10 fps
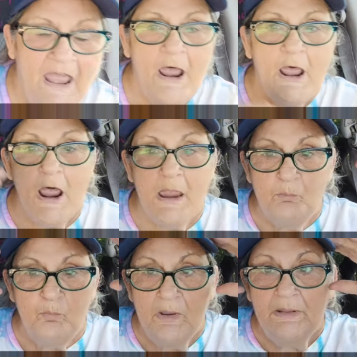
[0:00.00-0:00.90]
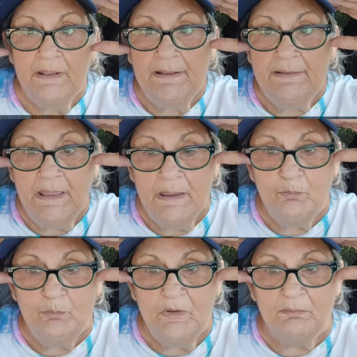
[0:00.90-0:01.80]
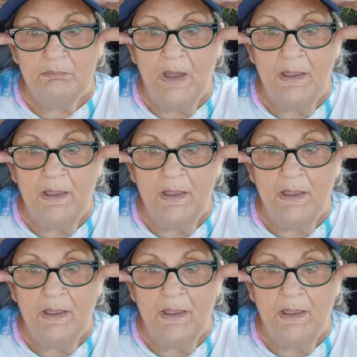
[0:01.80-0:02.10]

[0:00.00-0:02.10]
I'm willing them with my